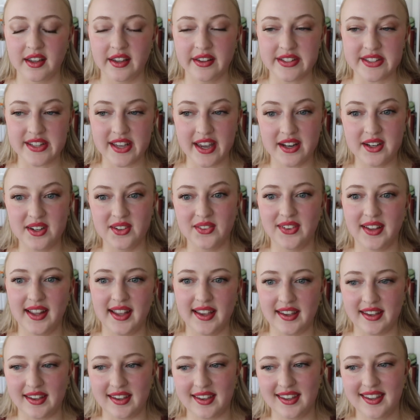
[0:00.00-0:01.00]
is kind of
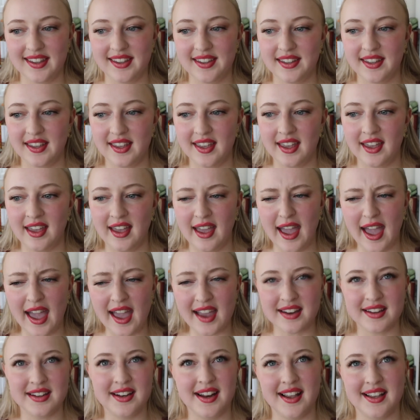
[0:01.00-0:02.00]
like
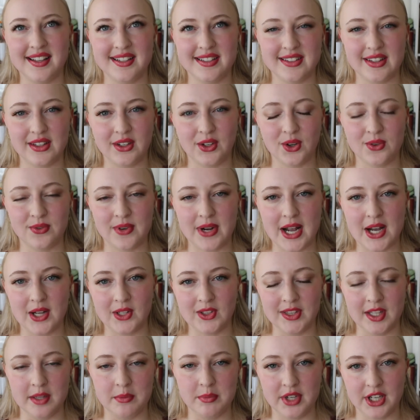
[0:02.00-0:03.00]
agonizing over
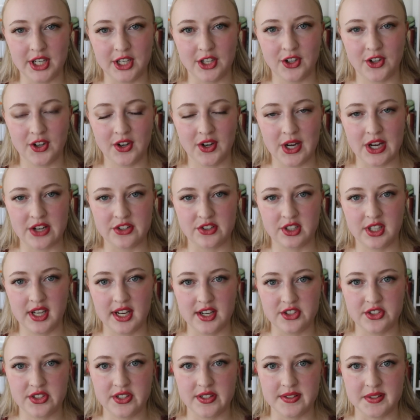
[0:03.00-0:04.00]
how limiting her
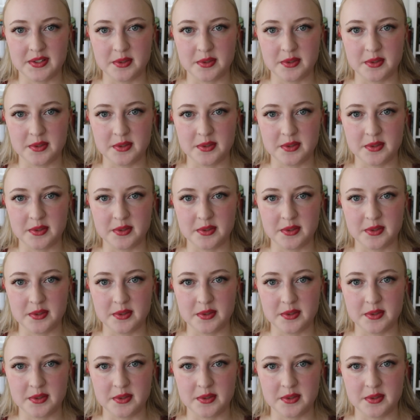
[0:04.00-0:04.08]
education